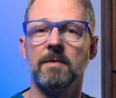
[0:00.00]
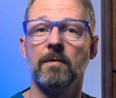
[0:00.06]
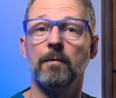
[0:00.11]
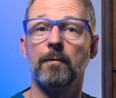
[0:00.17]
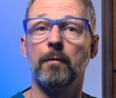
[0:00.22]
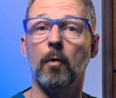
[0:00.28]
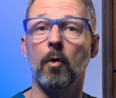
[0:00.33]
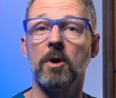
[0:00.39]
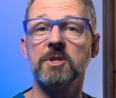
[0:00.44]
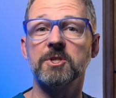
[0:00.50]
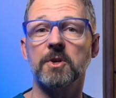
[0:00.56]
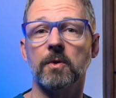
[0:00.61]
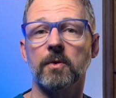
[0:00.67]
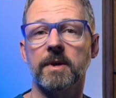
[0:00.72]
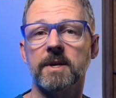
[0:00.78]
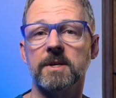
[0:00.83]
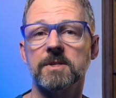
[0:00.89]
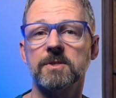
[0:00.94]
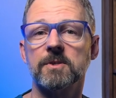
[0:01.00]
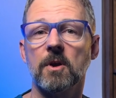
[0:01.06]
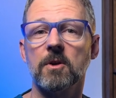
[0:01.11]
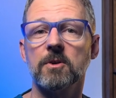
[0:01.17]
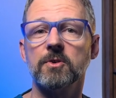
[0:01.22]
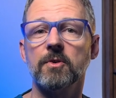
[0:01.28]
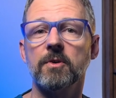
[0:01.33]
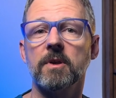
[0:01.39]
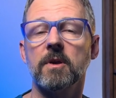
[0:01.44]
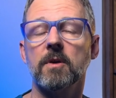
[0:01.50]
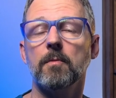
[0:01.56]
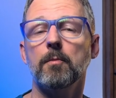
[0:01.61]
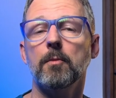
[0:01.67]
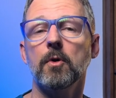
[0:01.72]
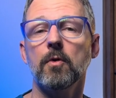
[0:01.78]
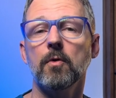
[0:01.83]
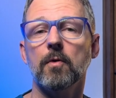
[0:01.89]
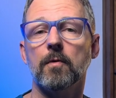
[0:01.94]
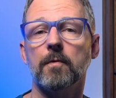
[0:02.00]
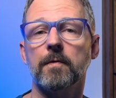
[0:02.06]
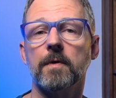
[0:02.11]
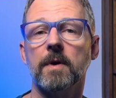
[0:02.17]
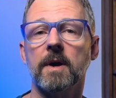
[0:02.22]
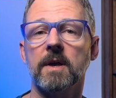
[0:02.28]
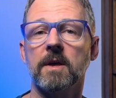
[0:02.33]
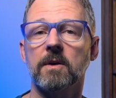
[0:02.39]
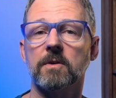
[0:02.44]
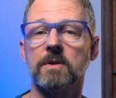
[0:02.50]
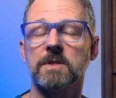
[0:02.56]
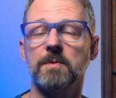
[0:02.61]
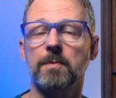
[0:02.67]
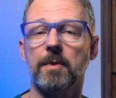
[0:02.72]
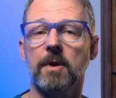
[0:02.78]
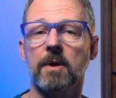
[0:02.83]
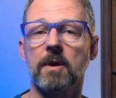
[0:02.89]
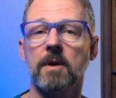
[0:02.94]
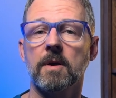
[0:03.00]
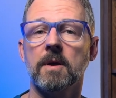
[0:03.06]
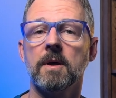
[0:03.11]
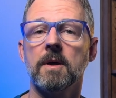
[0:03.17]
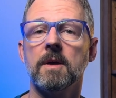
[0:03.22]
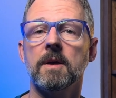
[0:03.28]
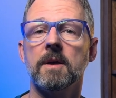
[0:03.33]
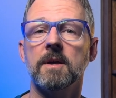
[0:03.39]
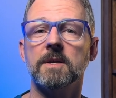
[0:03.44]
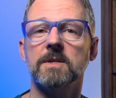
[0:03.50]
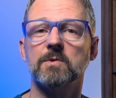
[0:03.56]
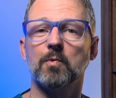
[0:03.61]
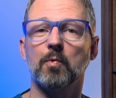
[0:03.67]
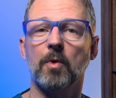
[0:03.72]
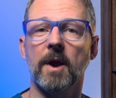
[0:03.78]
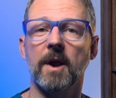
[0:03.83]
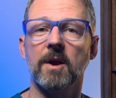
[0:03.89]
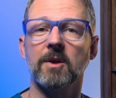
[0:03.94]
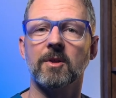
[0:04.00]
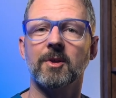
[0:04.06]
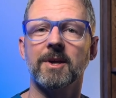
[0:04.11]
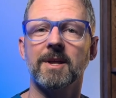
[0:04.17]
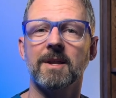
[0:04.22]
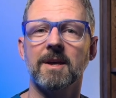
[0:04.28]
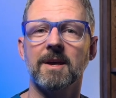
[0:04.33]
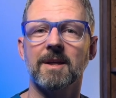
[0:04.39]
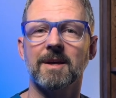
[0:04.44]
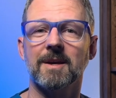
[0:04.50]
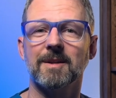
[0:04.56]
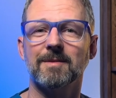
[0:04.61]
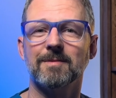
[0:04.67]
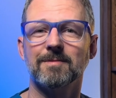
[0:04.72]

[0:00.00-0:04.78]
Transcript: Fortunately, surgery to remove a heel spur is rarely needed.